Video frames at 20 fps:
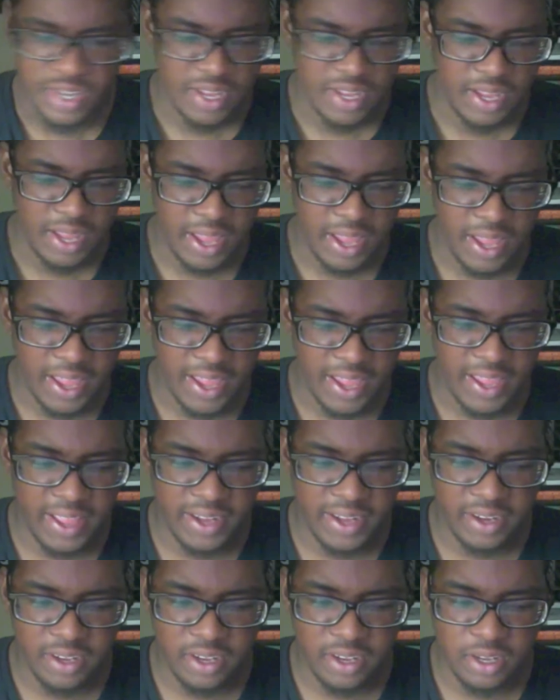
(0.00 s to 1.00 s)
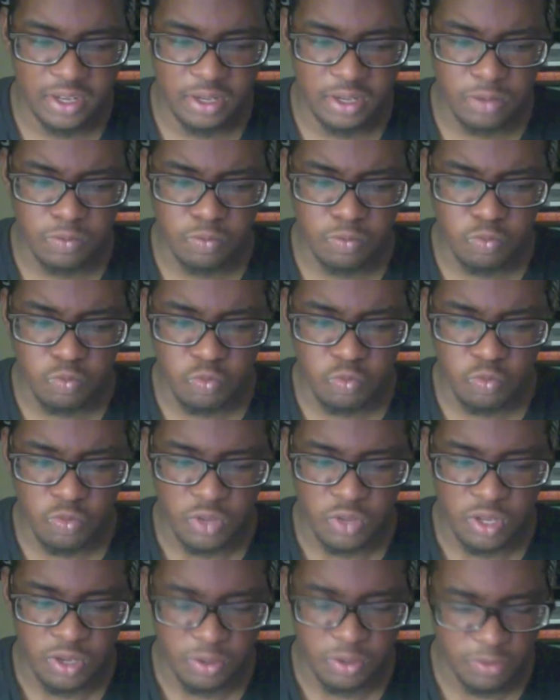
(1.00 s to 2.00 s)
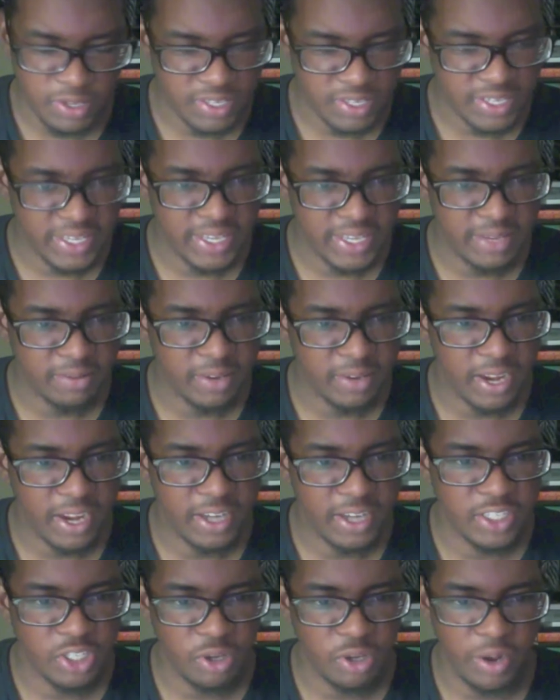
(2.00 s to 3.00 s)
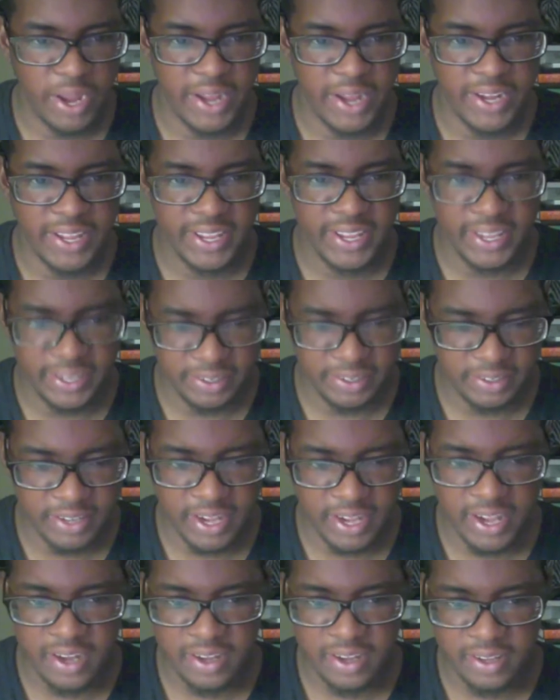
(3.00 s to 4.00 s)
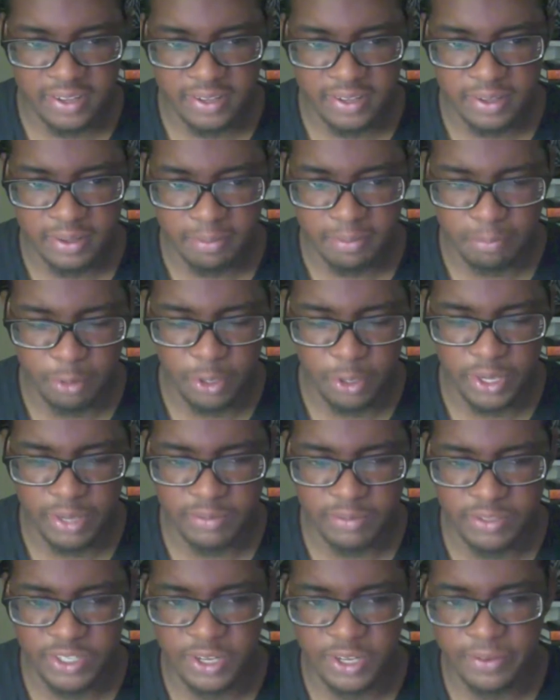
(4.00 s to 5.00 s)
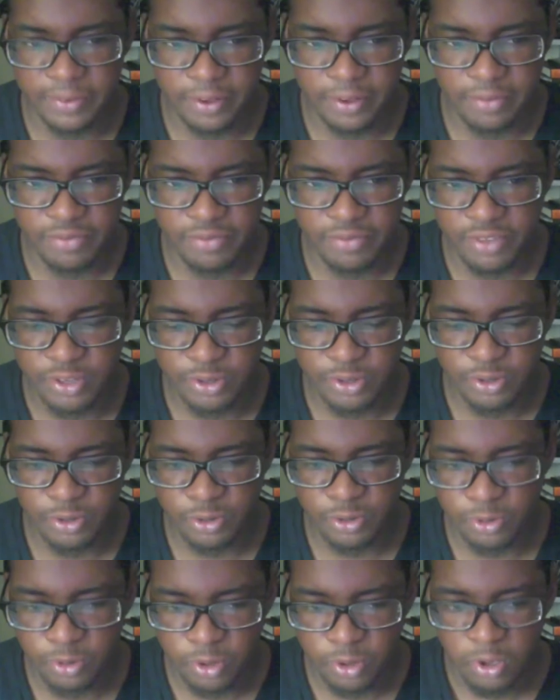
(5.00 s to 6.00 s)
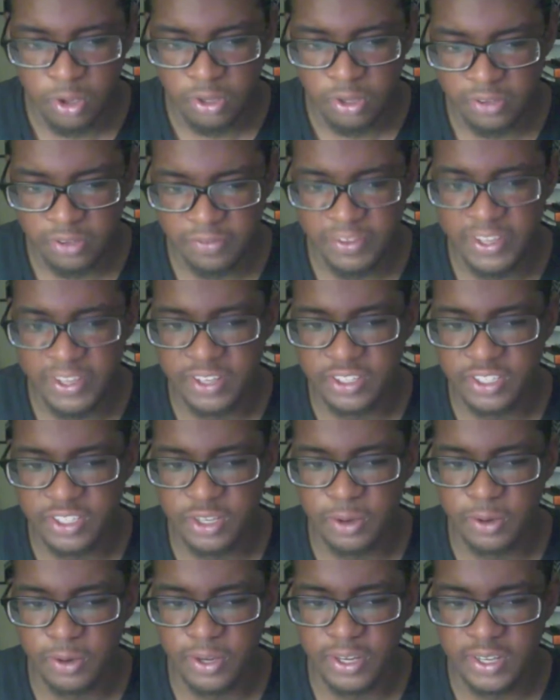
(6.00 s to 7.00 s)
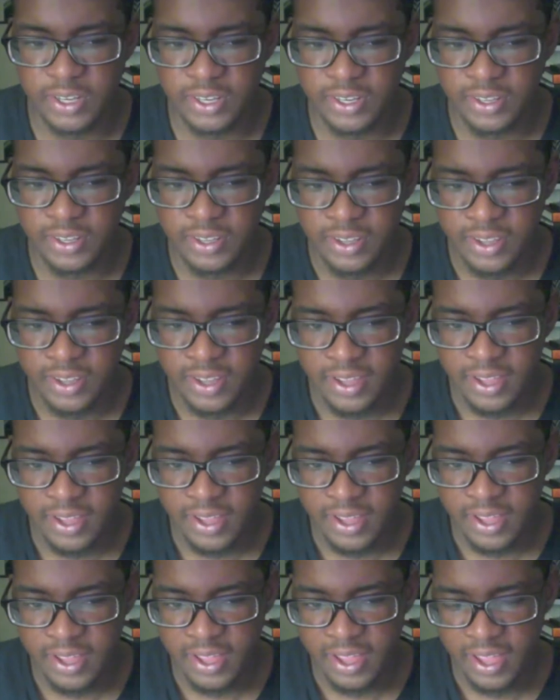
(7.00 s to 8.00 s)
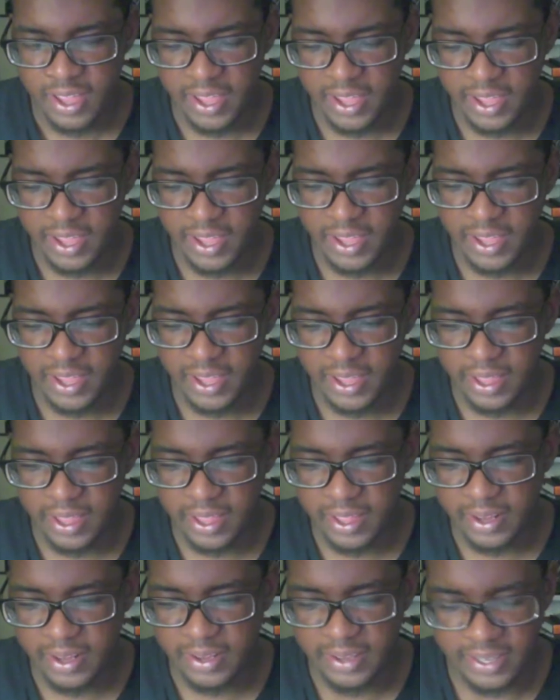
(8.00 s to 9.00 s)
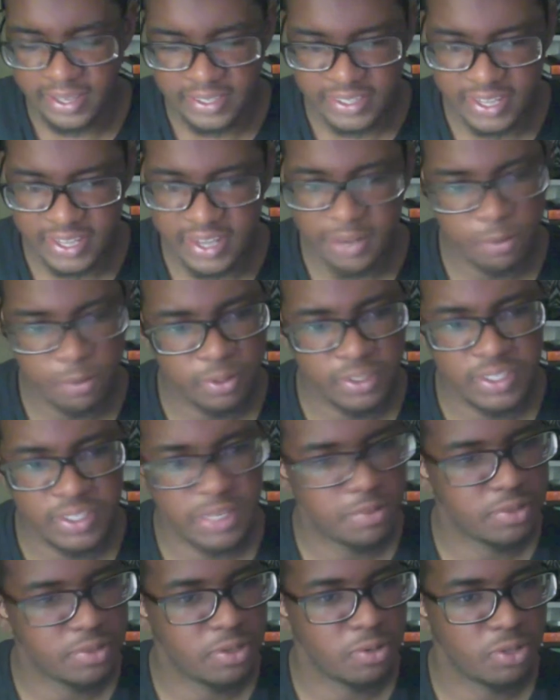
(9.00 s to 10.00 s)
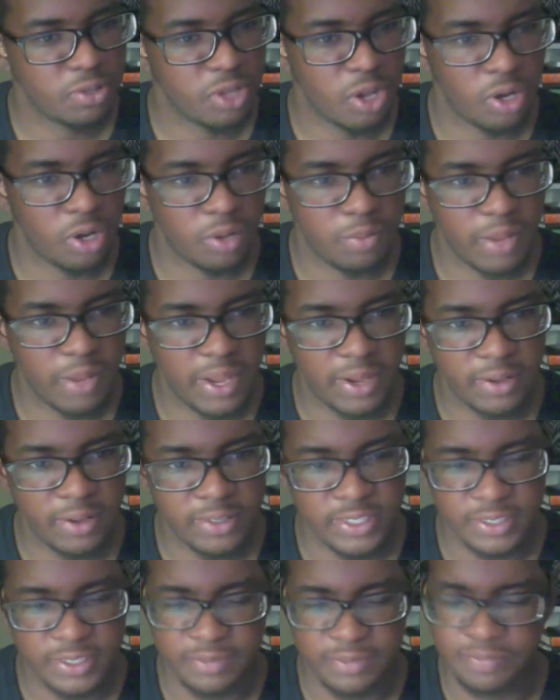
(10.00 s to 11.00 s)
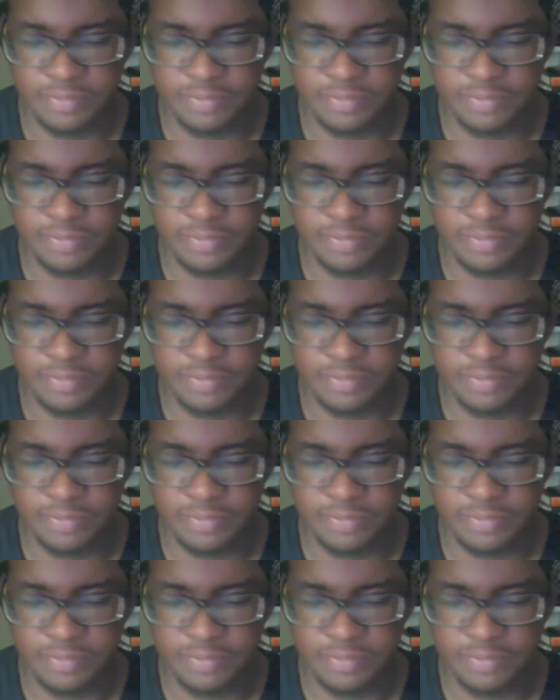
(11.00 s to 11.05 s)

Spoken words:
And we see him kind of training and kind of building himself up to defeat Hisoka. And that's kind of what this episode was all about.